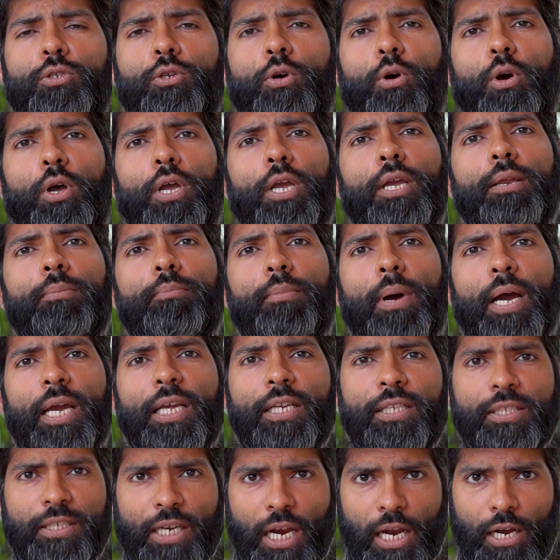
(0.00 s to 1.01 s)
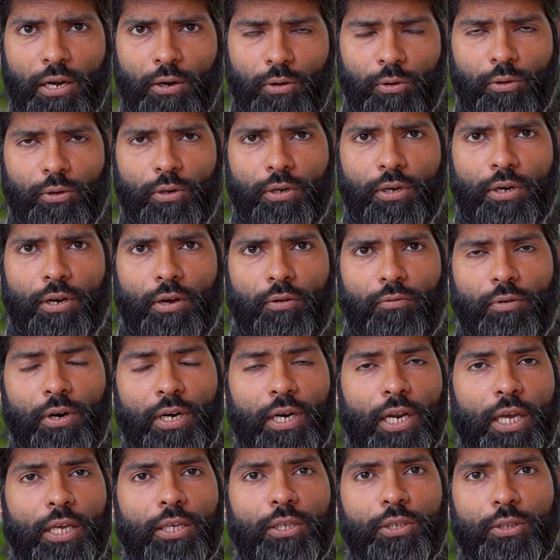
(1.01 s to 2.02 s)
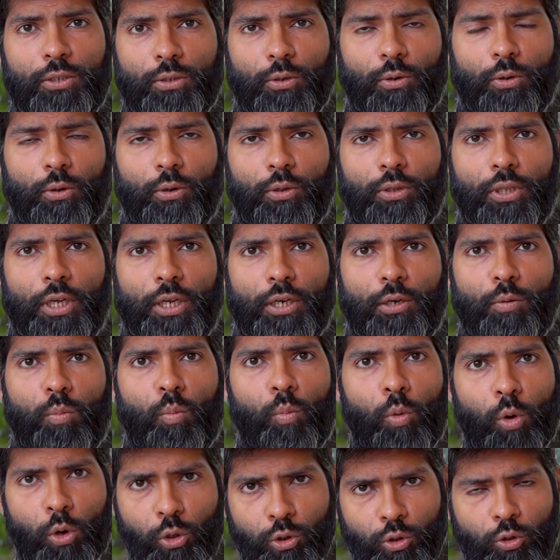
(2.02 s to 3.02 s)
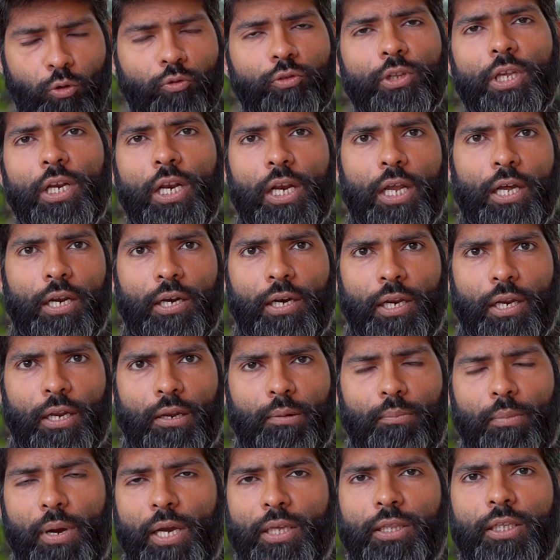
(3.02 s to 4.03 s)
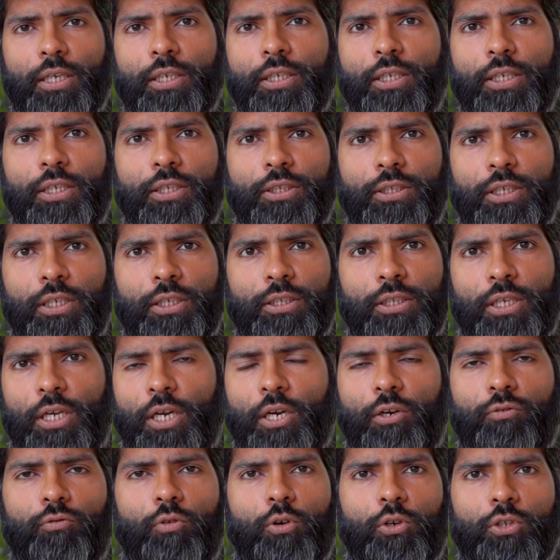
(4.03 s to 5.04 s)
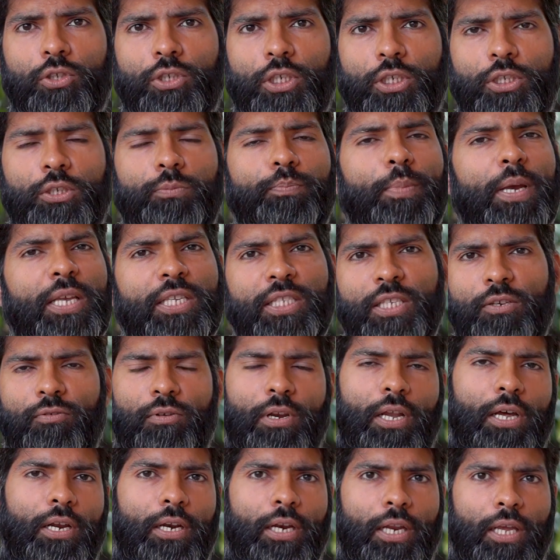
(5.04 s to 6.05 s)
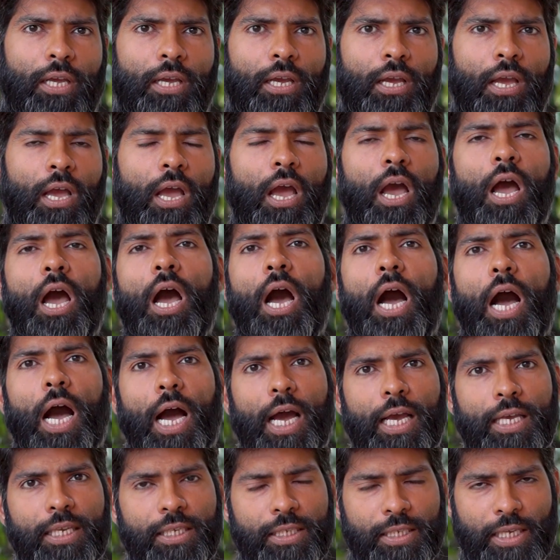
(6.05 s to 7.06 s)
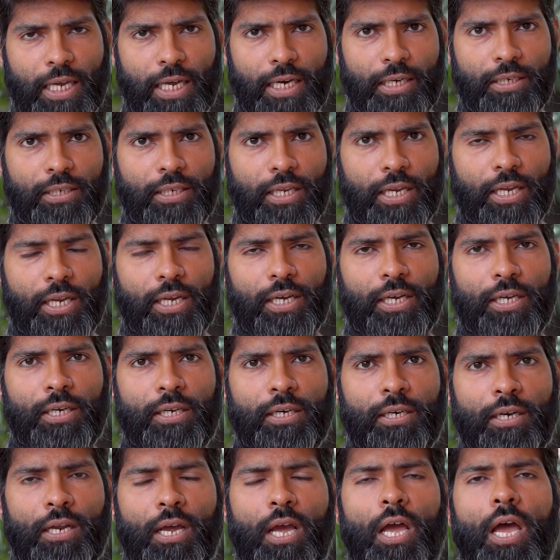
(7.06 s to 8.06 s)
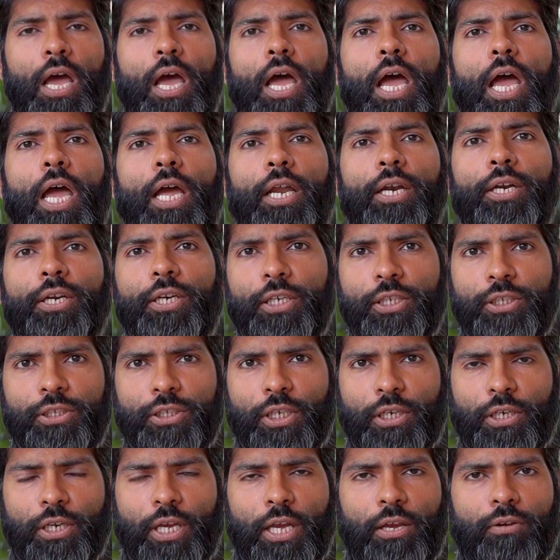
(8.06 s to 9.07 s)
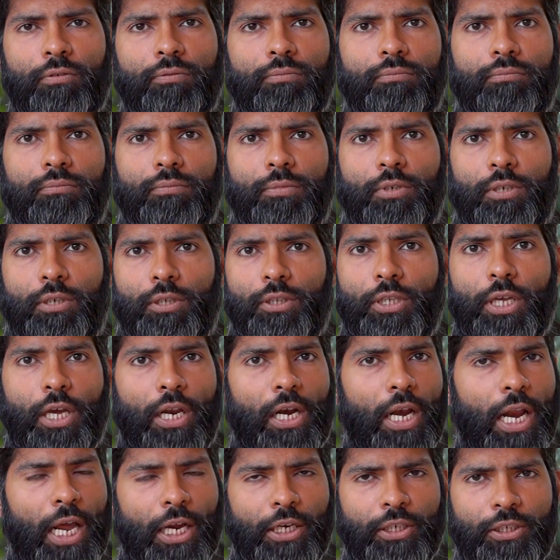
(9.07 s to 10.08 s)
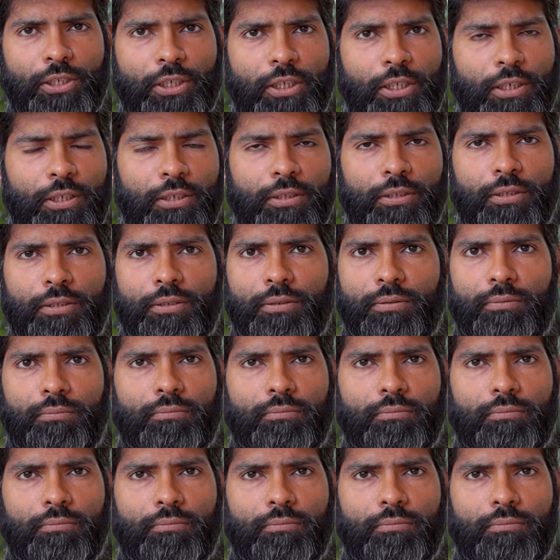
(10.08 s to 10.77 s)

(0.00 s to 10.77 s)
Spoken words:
So in my childhood, what I saw that most of the learning by the teachers, it was just passive learning. I sat there and teacher gave their lectures,